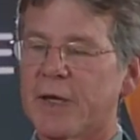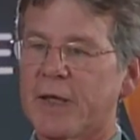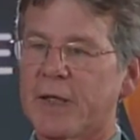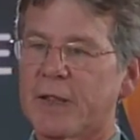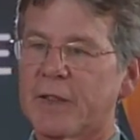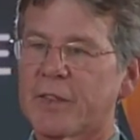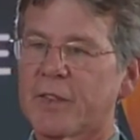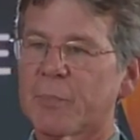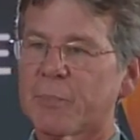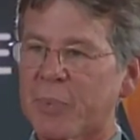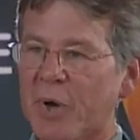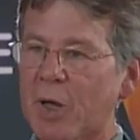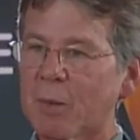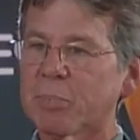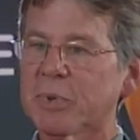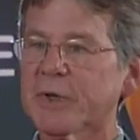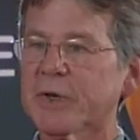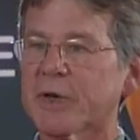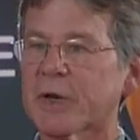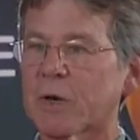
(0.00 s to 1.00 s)
the
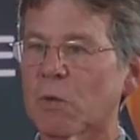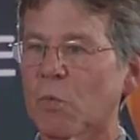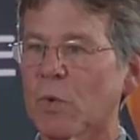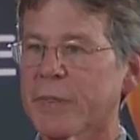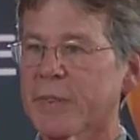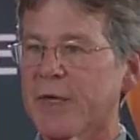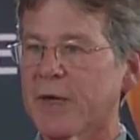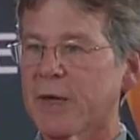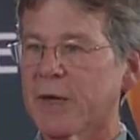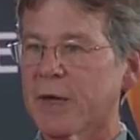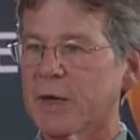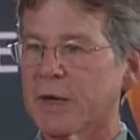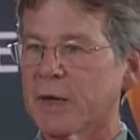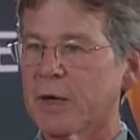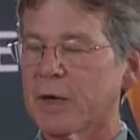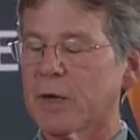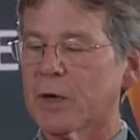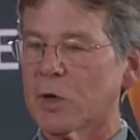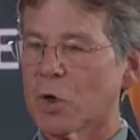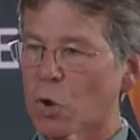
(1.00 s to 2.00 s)
public, when they
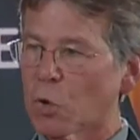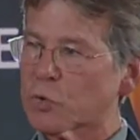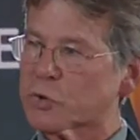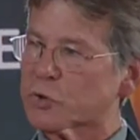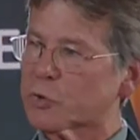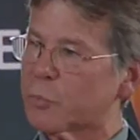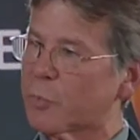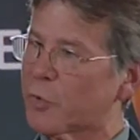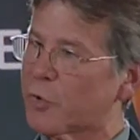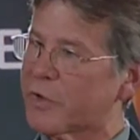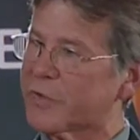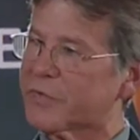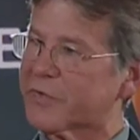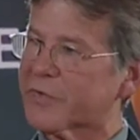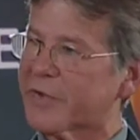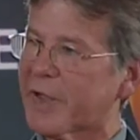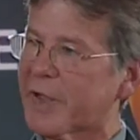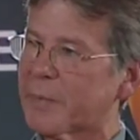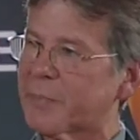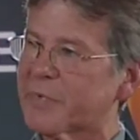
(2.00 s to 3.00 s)
go to
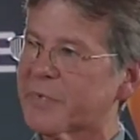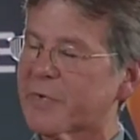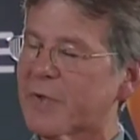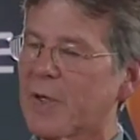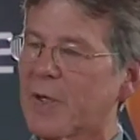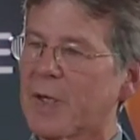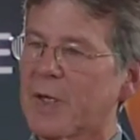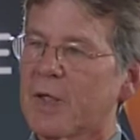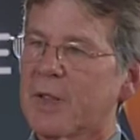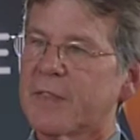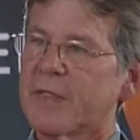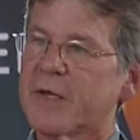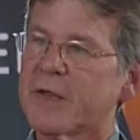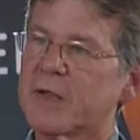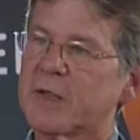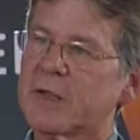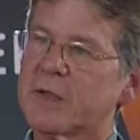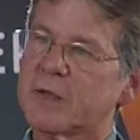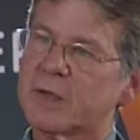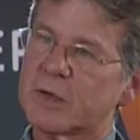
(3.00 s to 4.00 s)
MarinScapes,
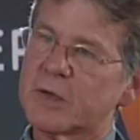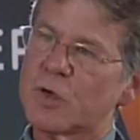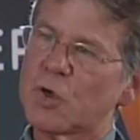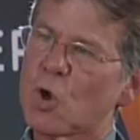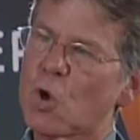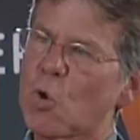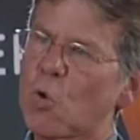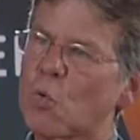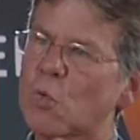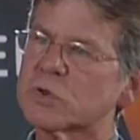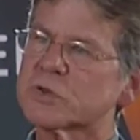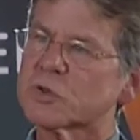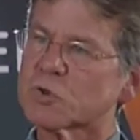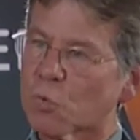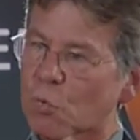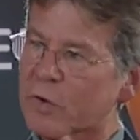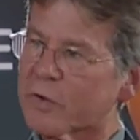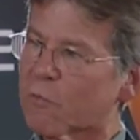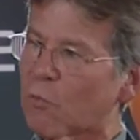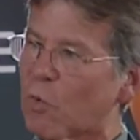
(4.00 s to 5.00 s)
they know
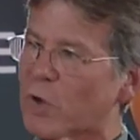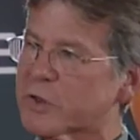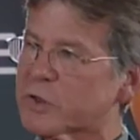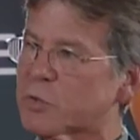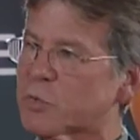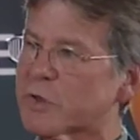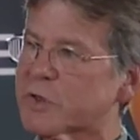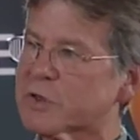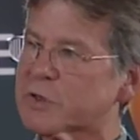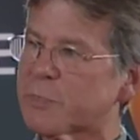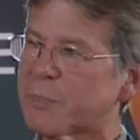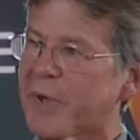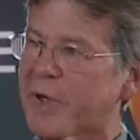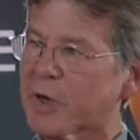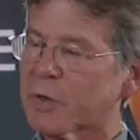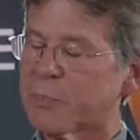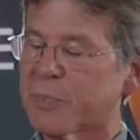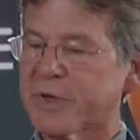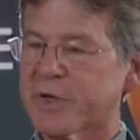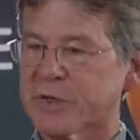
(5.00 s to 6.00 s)
sort of what to
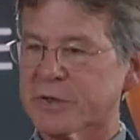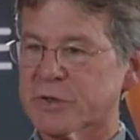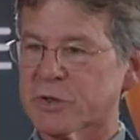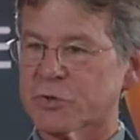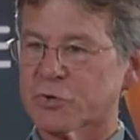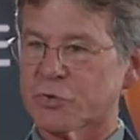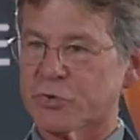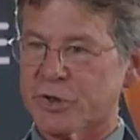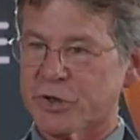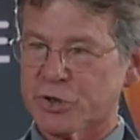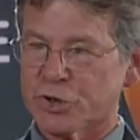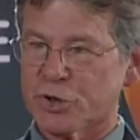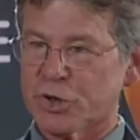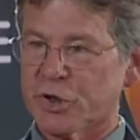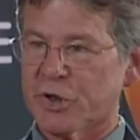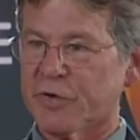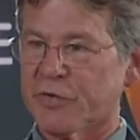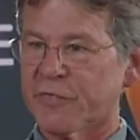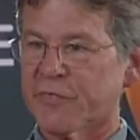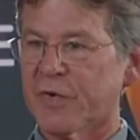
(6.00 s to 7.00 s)
expect, because the tradition
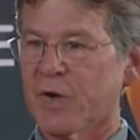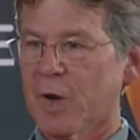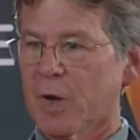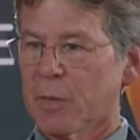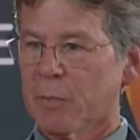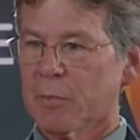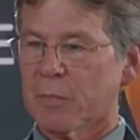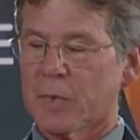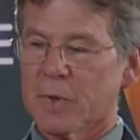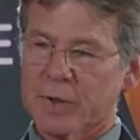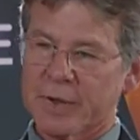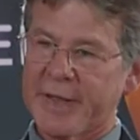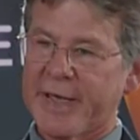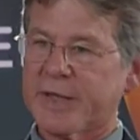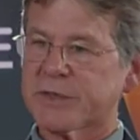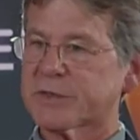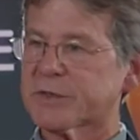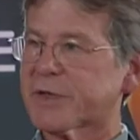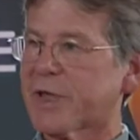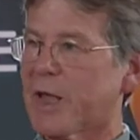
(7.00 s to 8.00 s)
of
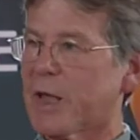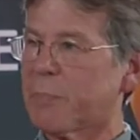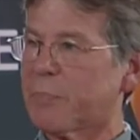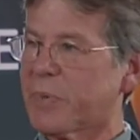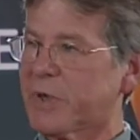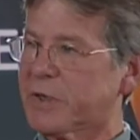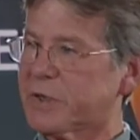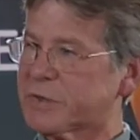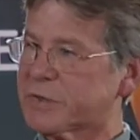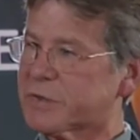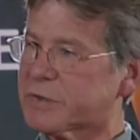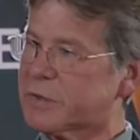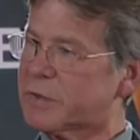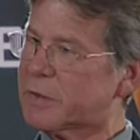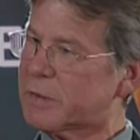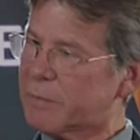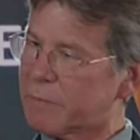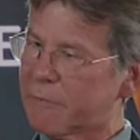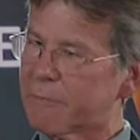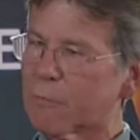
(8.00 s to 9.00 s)
landscape is
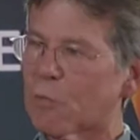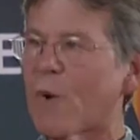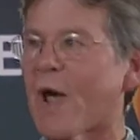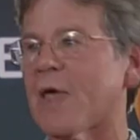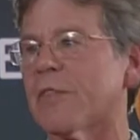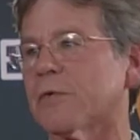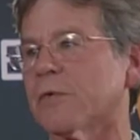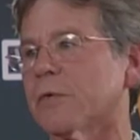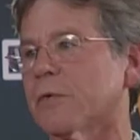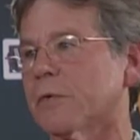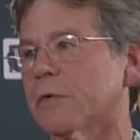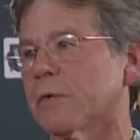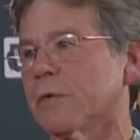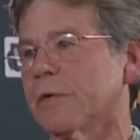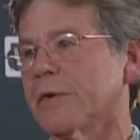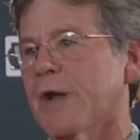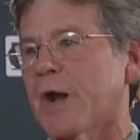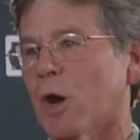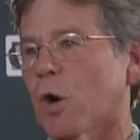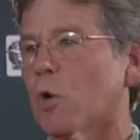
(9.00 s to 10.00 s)
rather
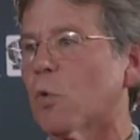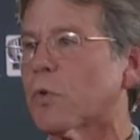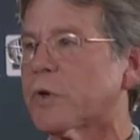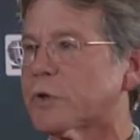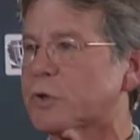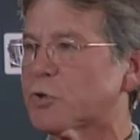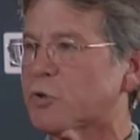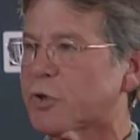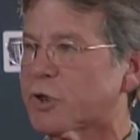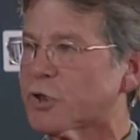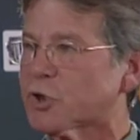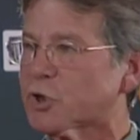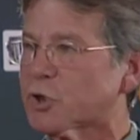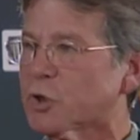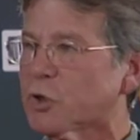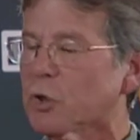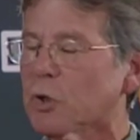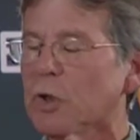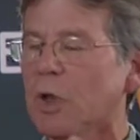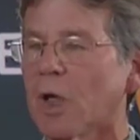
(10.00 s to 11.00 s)
narrow and
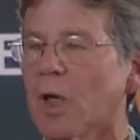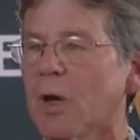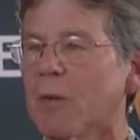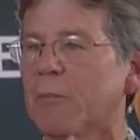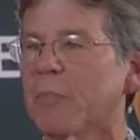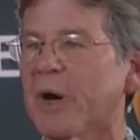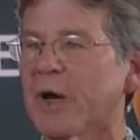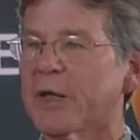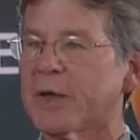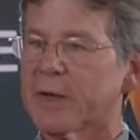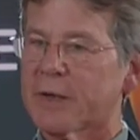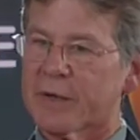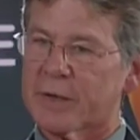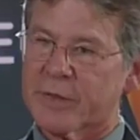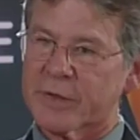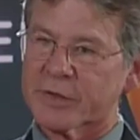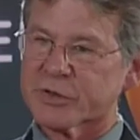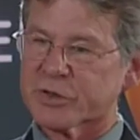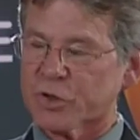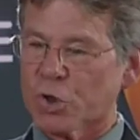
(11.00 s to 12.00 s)
traditional, but
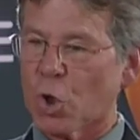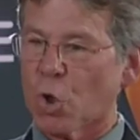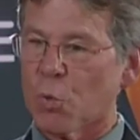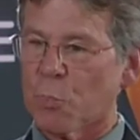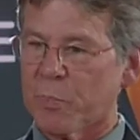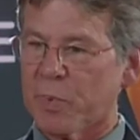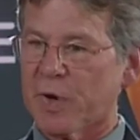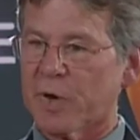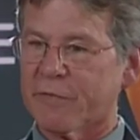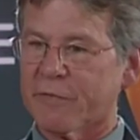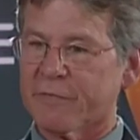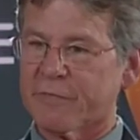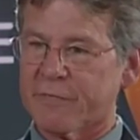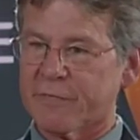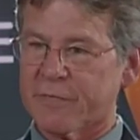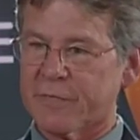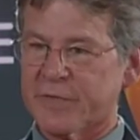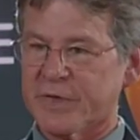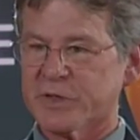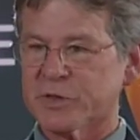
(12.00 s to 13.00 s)
the scope of
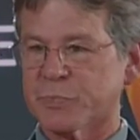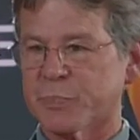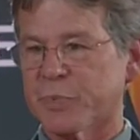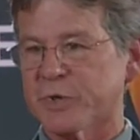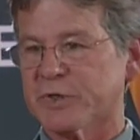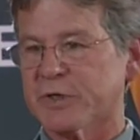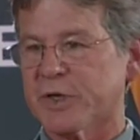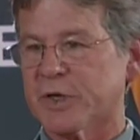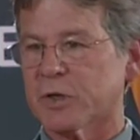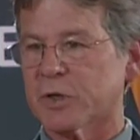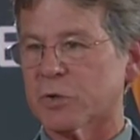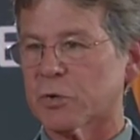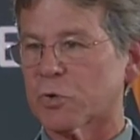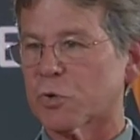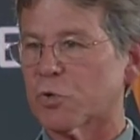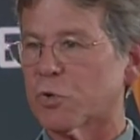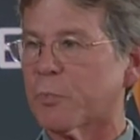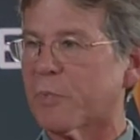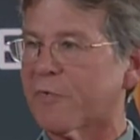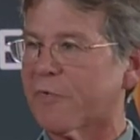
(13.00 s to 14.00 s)
this particular
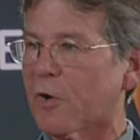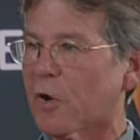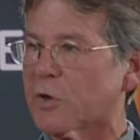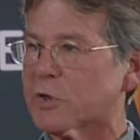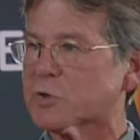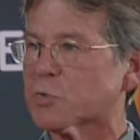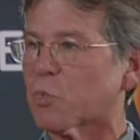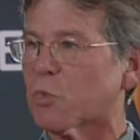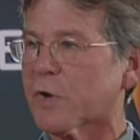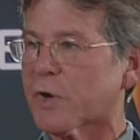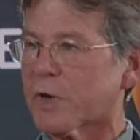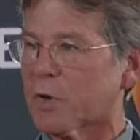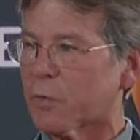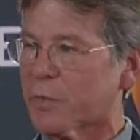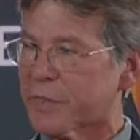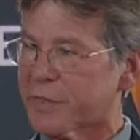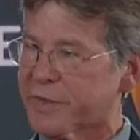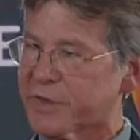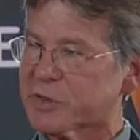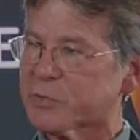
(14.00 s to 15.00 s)
group of artists working
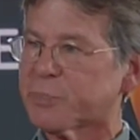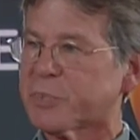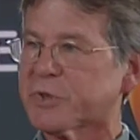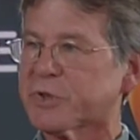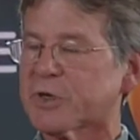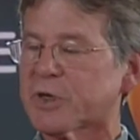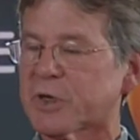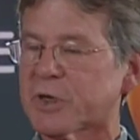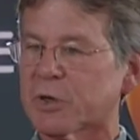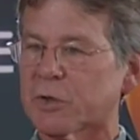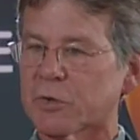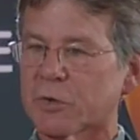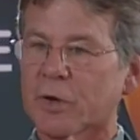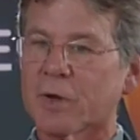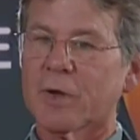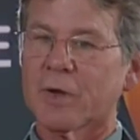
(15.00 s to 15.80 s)
with this particular